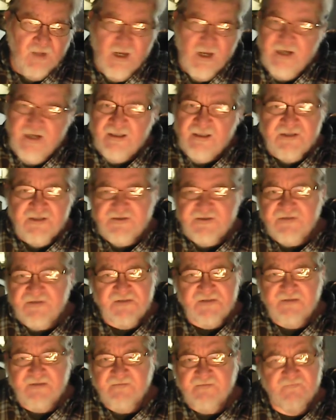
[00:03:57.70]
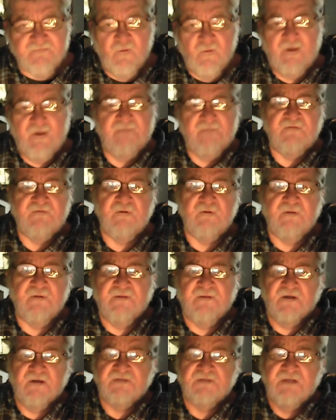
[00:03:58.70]
And it's just a different way of doing
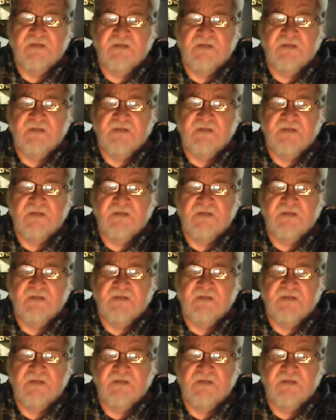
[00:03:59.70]
things.